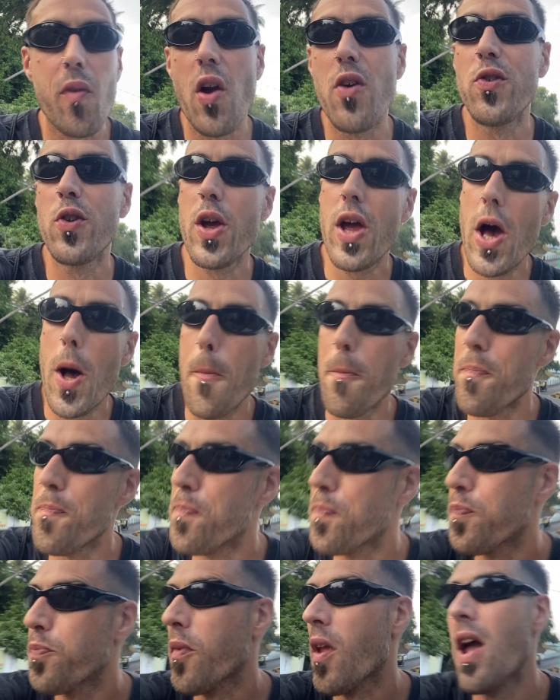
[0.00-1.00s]
So yeah,
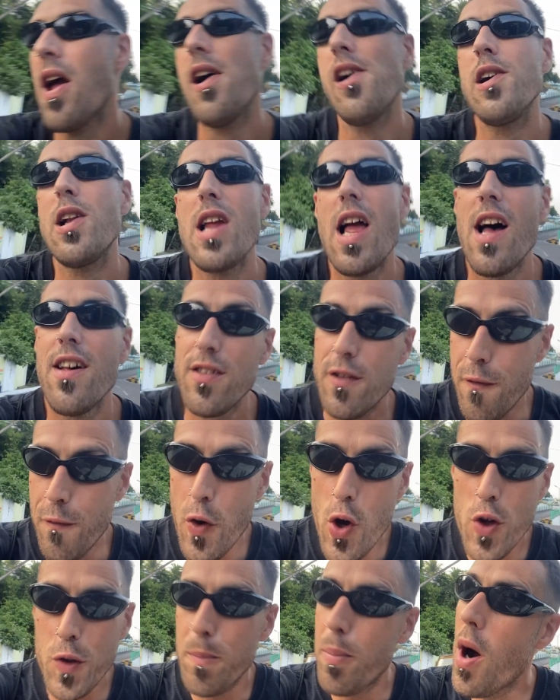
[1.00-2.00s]
it's the
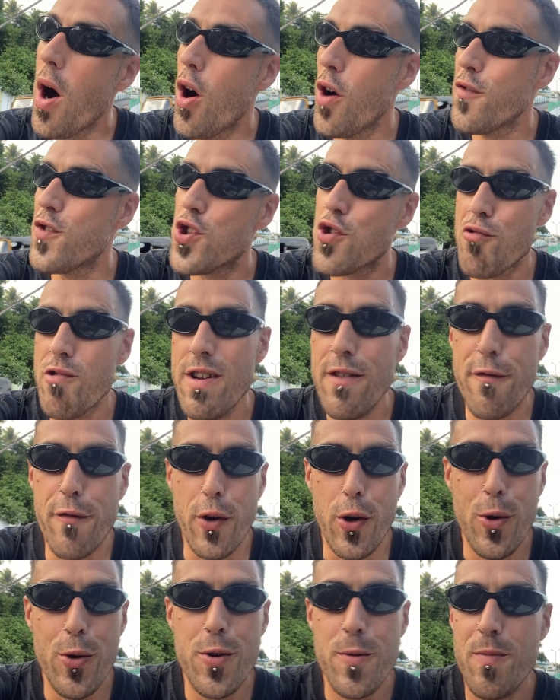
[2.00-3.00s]
first part of street
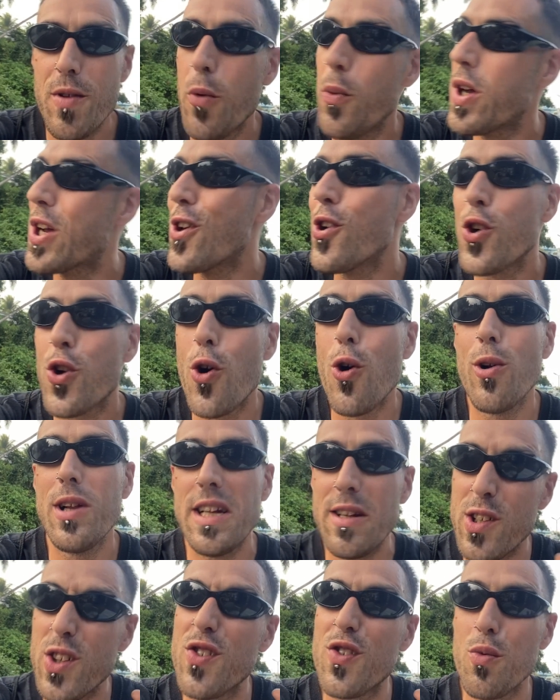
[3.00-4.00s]
food, and we're going to call it
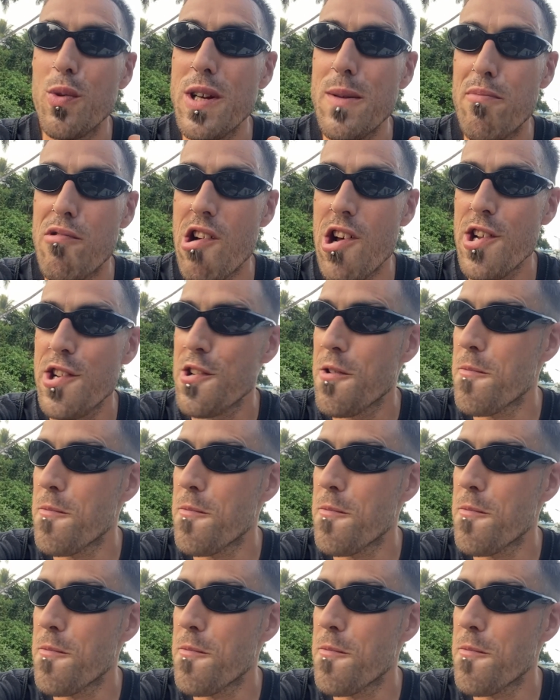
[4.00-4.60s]
the sweetbread.